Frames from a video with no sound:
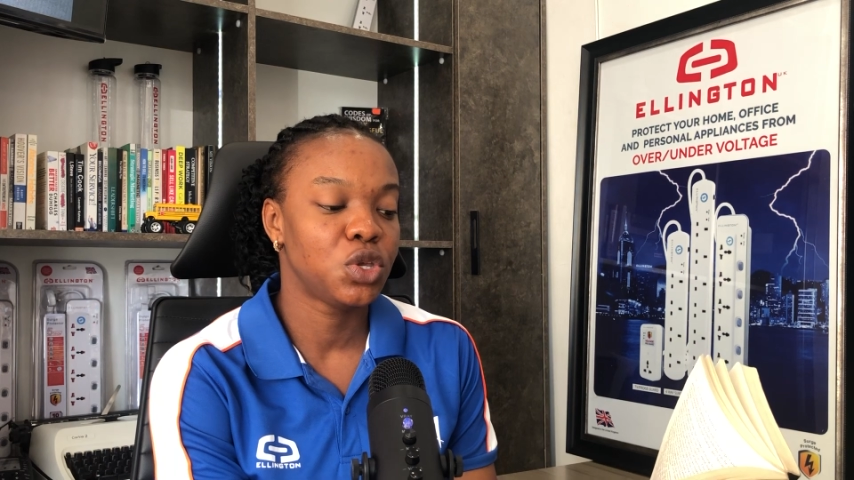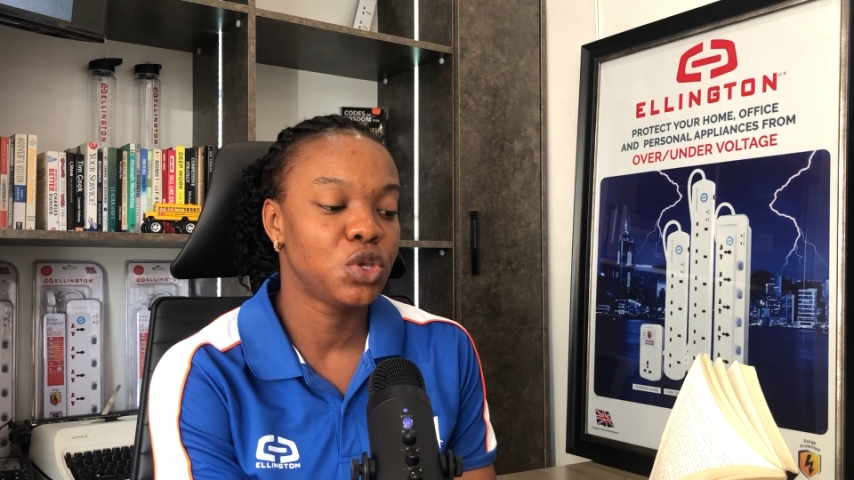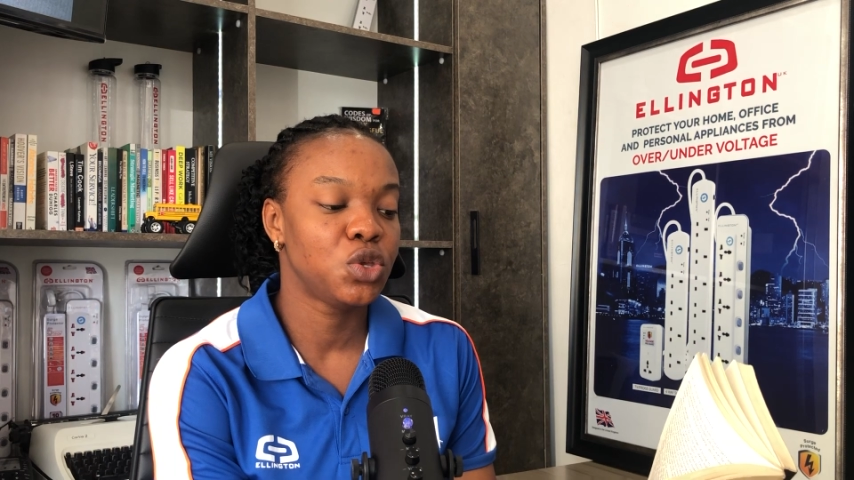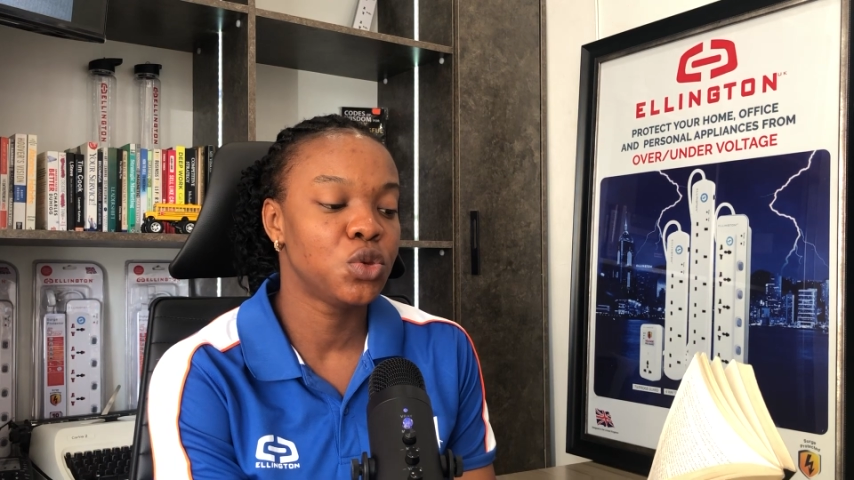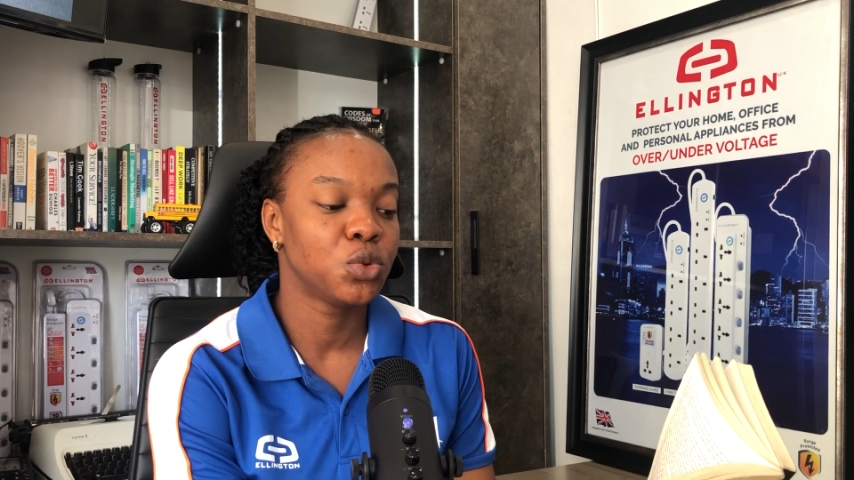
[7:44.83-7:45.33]

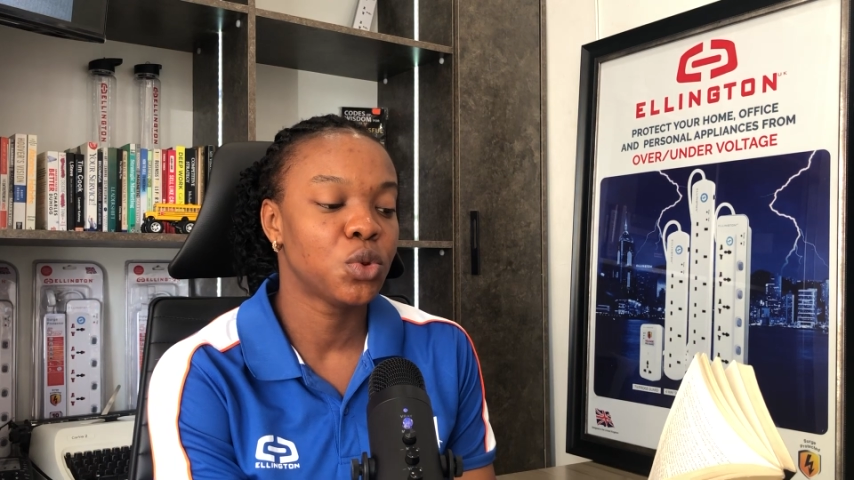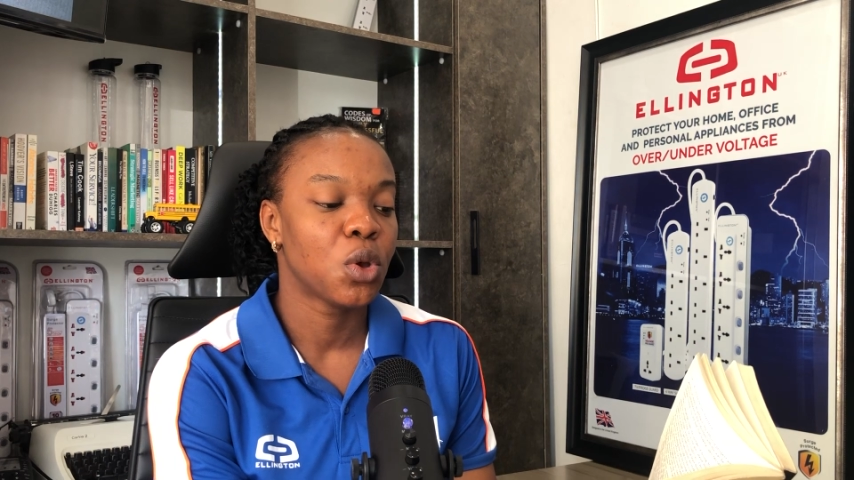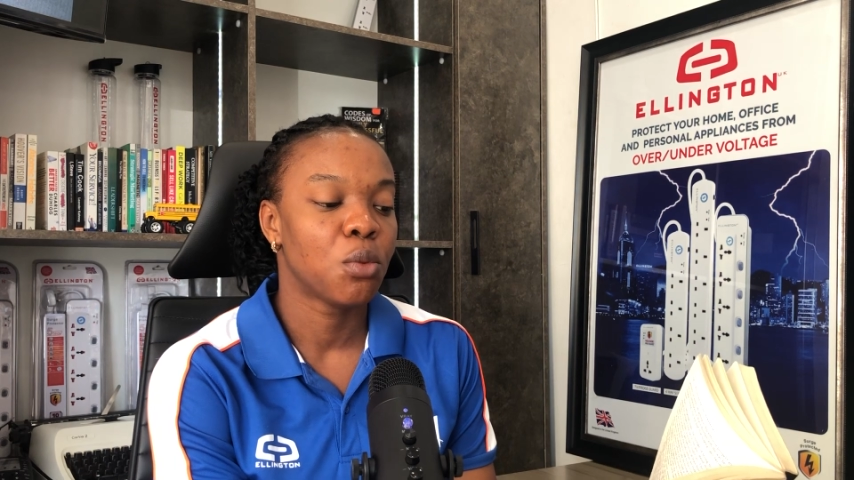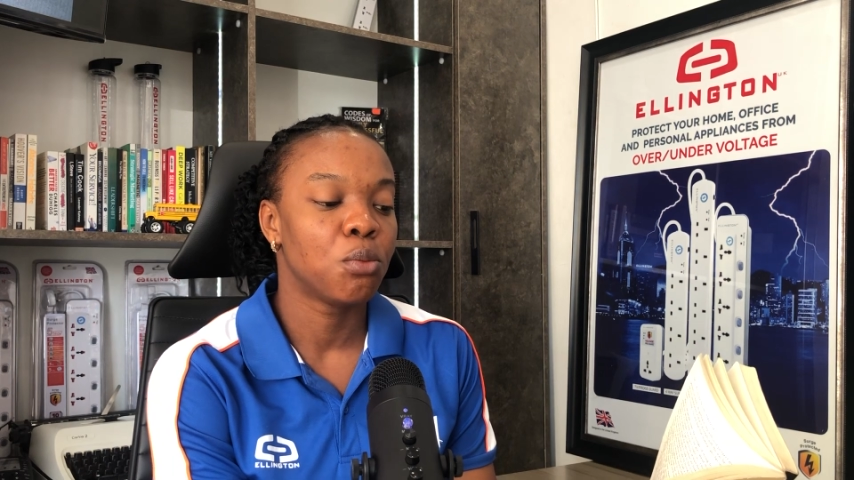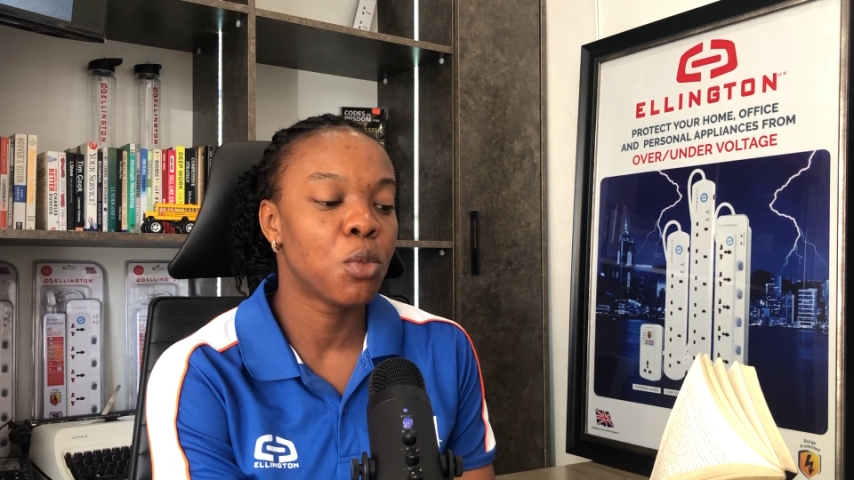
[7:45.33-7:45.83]
you
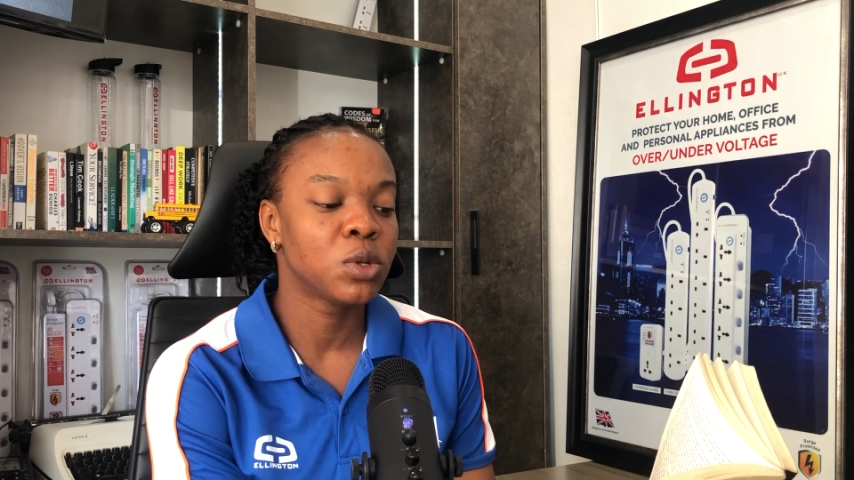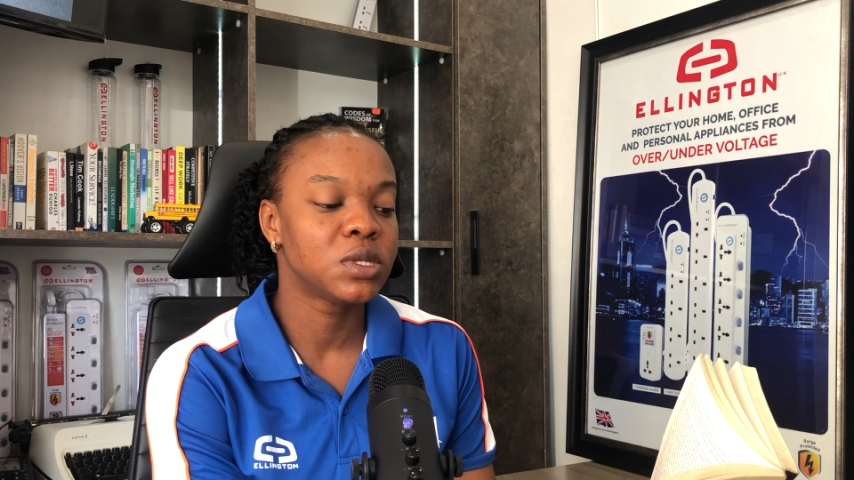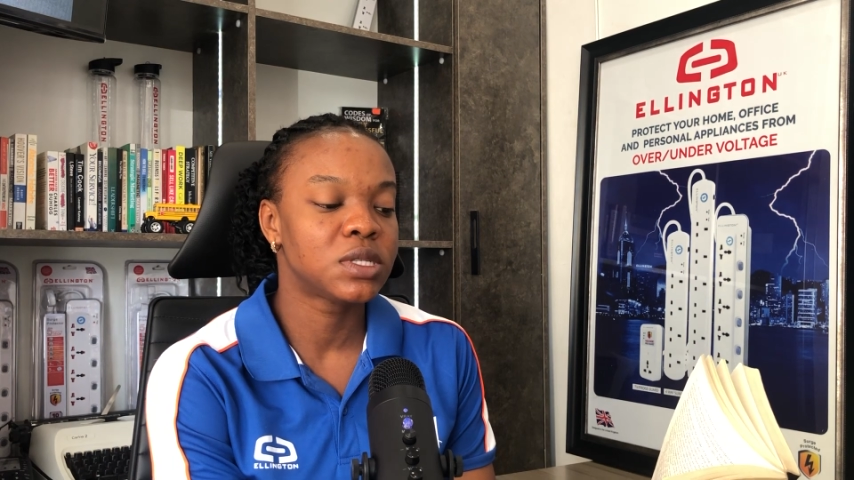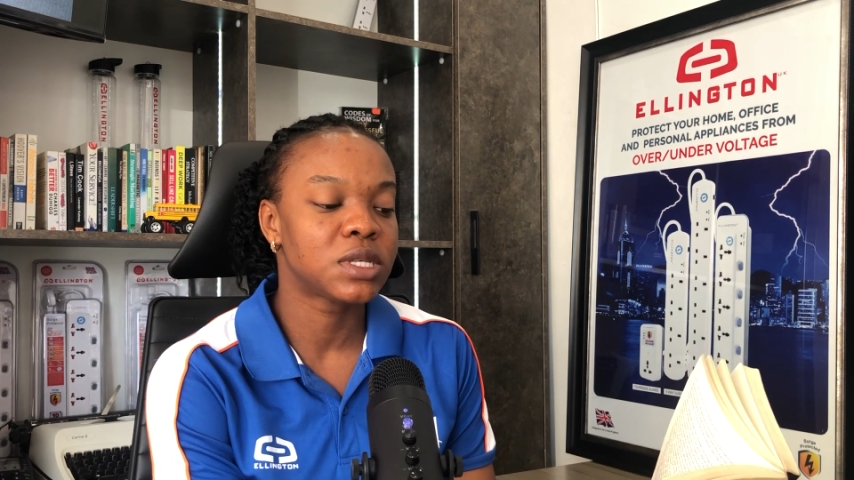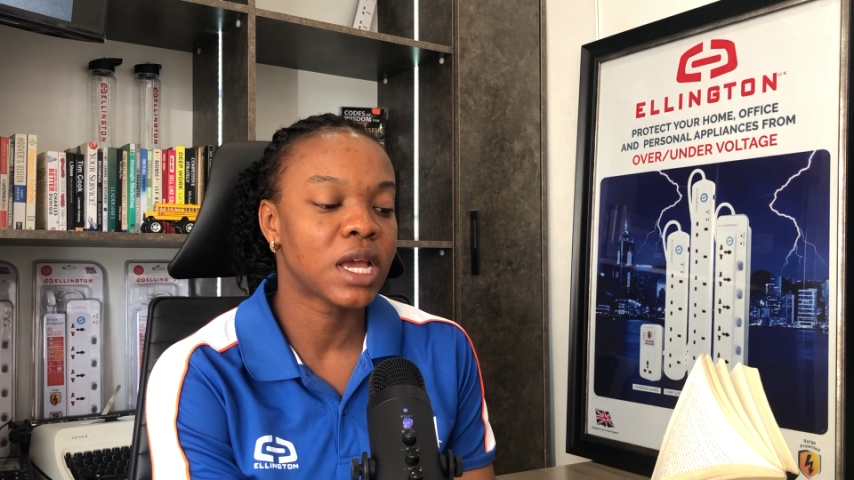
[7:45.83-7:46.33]

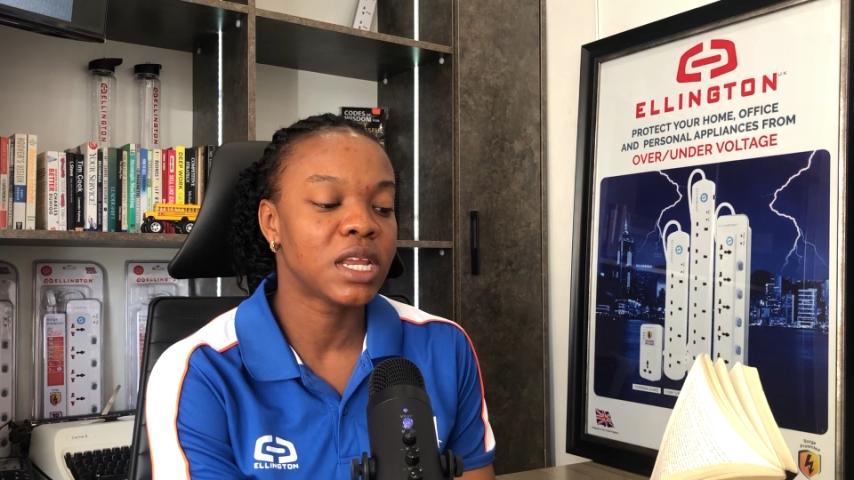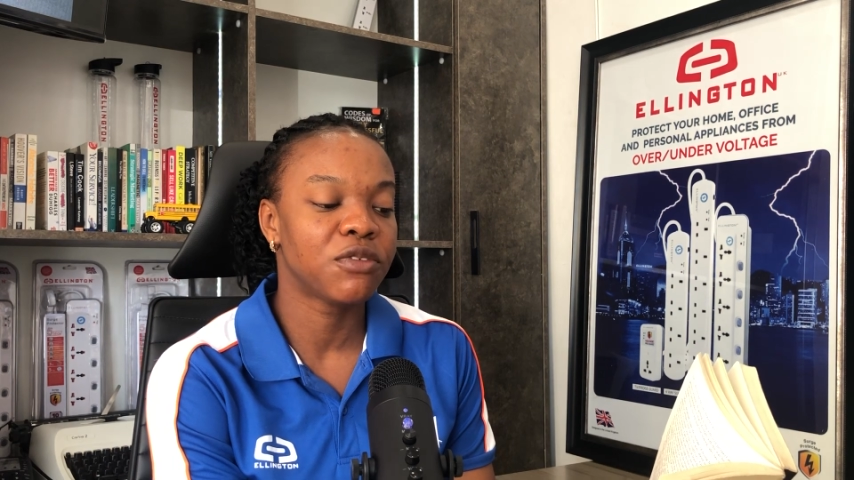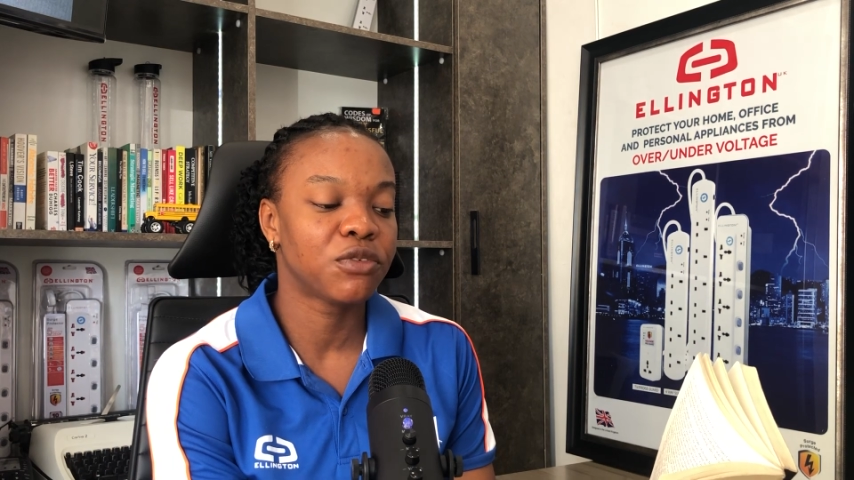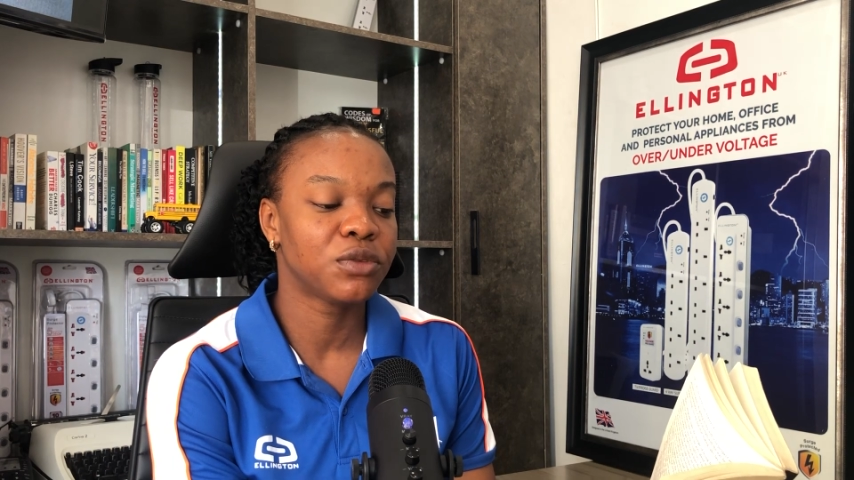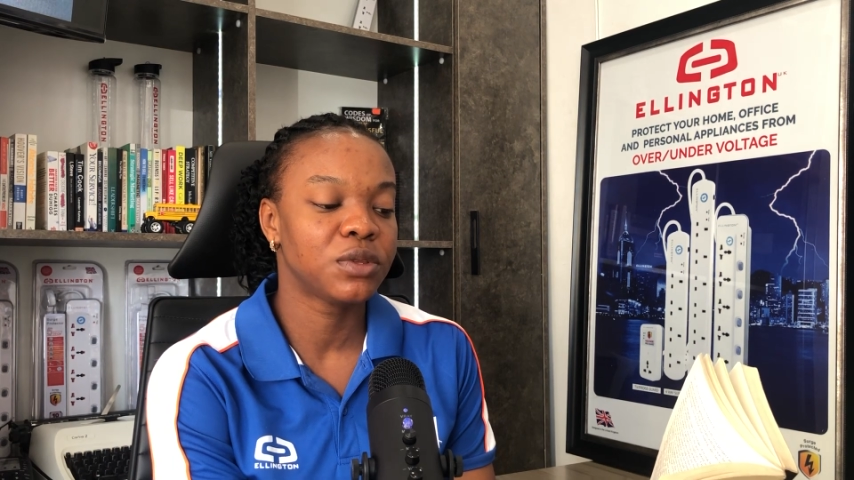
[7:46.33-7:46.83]
months and
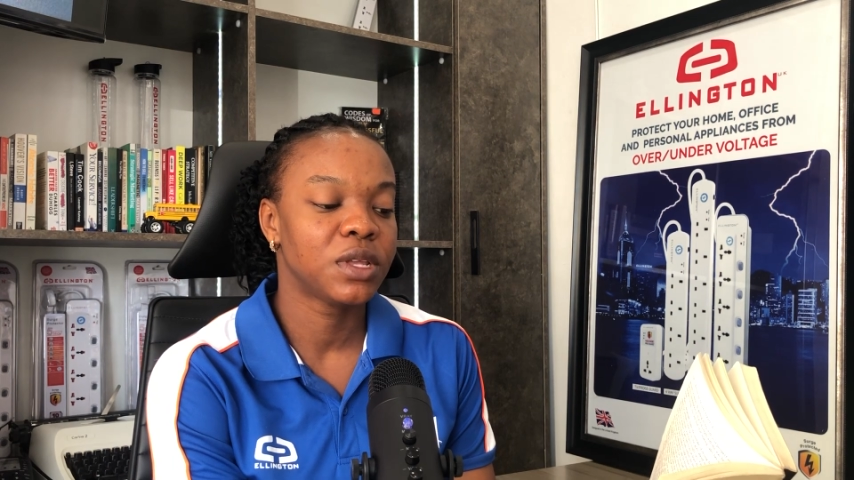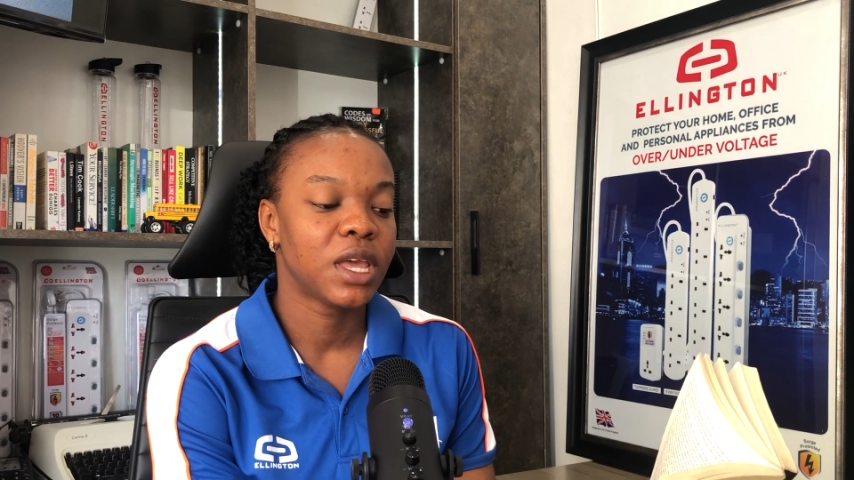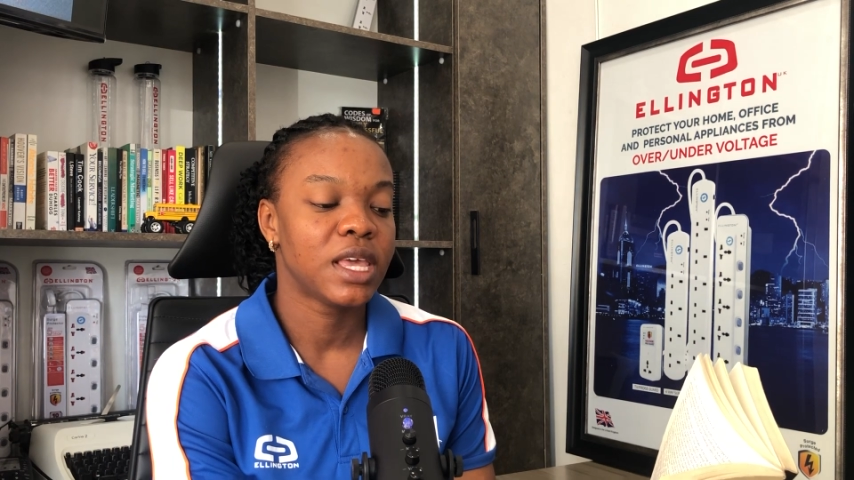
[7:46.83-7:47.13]
even